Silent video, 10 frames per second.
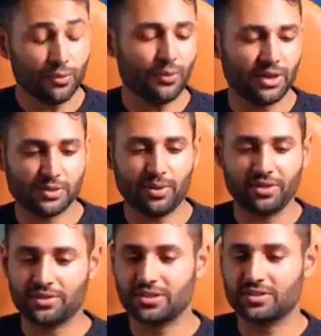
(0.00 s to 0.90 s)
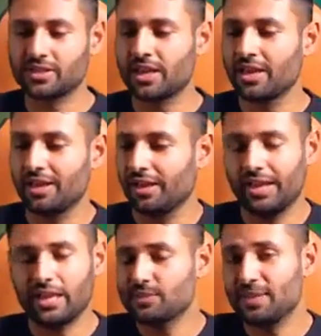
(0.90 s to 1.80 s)
software experience is
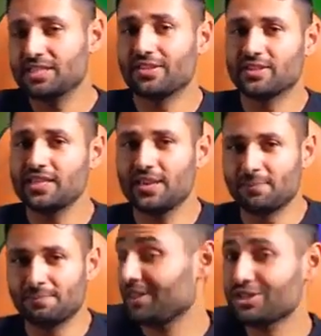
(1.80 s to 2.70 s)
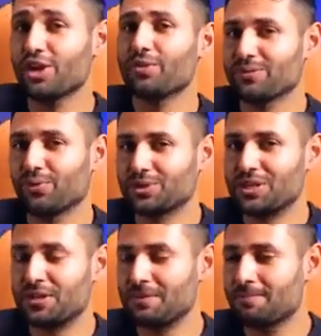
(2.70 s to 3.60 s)
basically the same. It's iOS
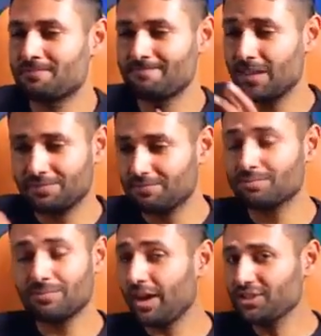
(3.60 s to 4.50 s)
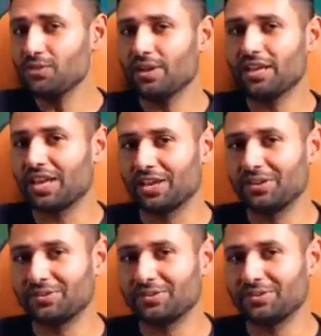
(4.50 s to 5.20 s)
14. And I do like it.